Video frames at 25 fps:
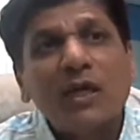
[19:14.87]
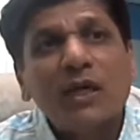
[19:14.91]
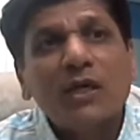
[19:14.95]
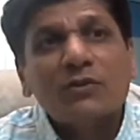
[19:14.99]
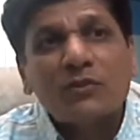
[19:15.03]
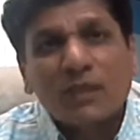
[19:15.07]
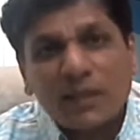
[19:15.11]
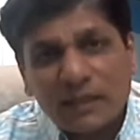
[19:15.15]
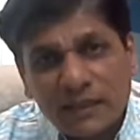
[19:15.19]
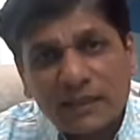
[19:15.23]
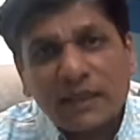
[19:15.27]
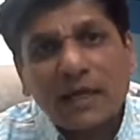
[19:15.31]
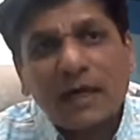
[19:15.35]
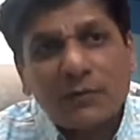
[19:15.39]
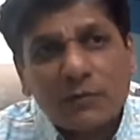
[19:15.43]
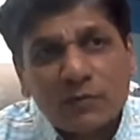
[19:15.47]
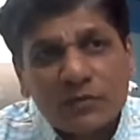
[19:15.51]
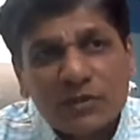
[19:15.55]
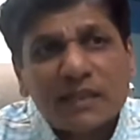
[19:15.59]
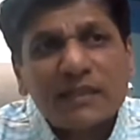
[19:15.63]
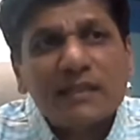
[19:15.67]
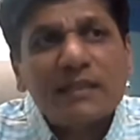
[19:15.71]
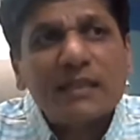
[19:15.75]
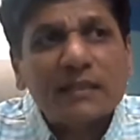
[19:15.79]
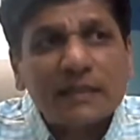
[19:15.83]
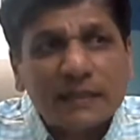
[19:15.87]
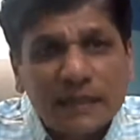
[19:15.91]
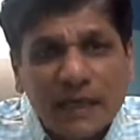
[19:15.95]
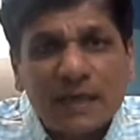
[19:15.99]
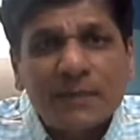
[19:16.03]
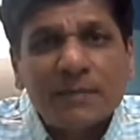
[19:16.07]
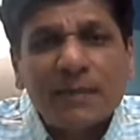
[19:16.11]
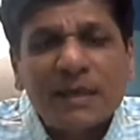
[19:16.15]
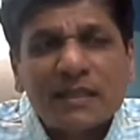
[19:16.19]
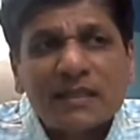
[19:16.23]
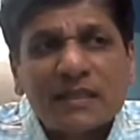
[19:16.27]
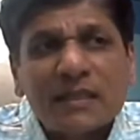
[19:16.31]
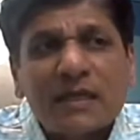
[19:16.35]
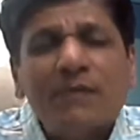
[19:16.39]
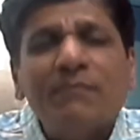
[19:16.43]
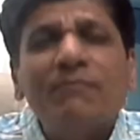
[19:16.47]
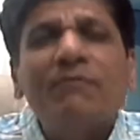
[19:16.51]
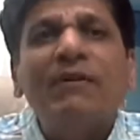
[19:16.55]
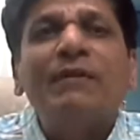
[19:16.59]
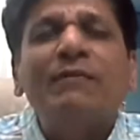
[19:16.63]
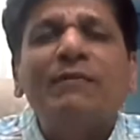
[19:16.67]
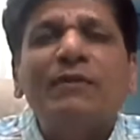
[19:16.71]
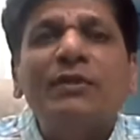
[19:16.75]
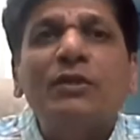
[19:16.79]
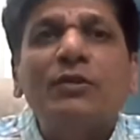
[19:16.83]
So I think I would say that the time has come
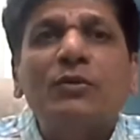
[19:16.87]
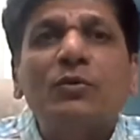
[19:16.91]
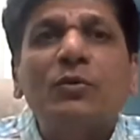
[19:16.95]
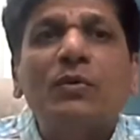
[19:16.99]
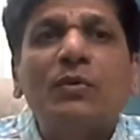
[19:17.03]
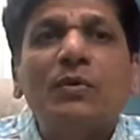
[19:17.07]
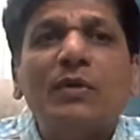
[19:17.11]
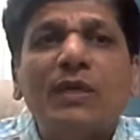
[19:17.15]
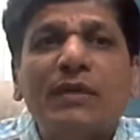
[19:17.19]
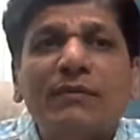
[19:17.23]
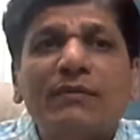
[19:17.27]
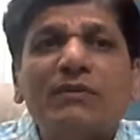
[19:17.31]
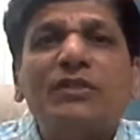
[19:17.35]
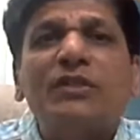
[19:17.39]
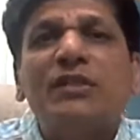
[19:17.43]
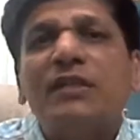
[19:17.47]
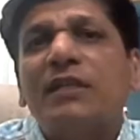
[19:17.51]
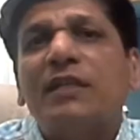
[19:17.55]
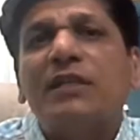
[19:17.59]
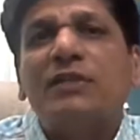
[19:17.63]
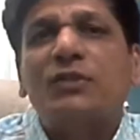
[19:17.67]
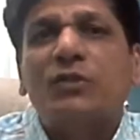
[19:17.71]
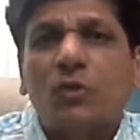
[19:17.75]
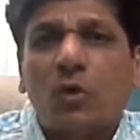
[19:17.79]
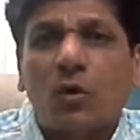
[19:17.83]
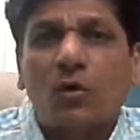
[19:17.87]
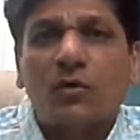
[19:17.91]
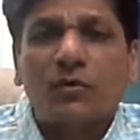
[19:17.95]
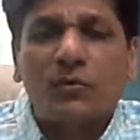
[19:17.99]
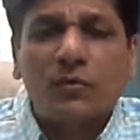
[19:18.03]
when we need to give a serious thought.